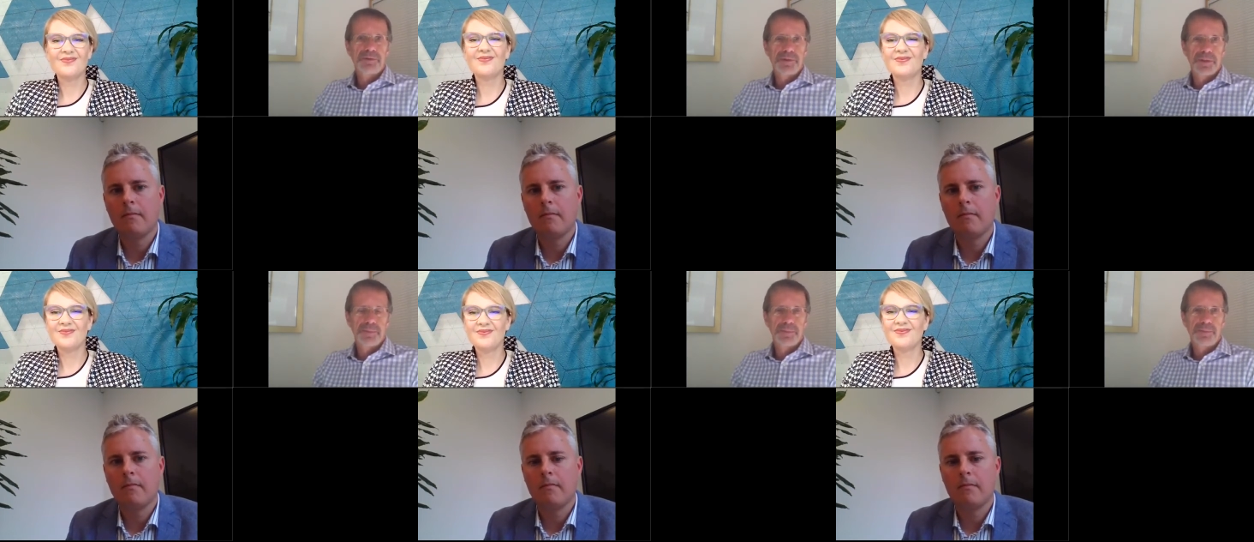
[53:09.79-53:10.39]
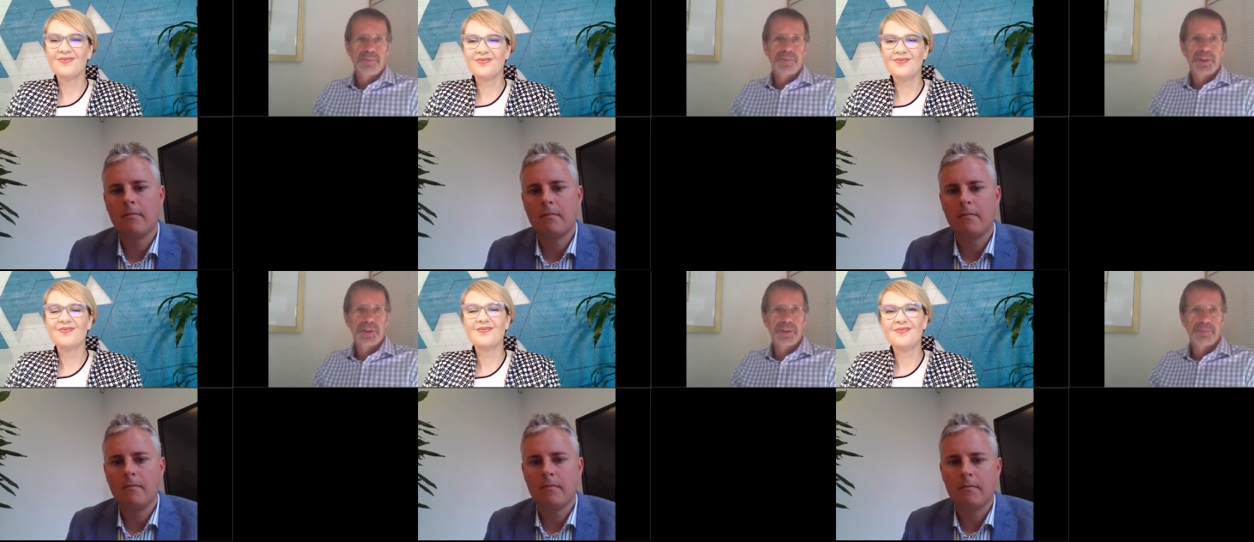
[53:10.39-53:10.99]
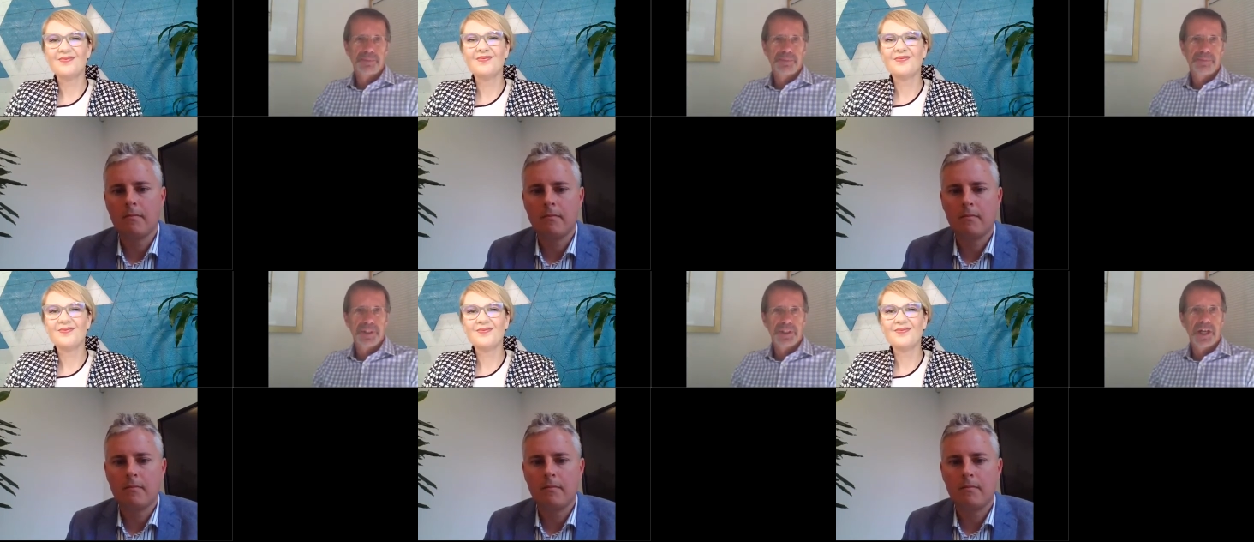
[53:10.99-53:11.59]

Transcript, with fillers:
Speaker 1: comes from the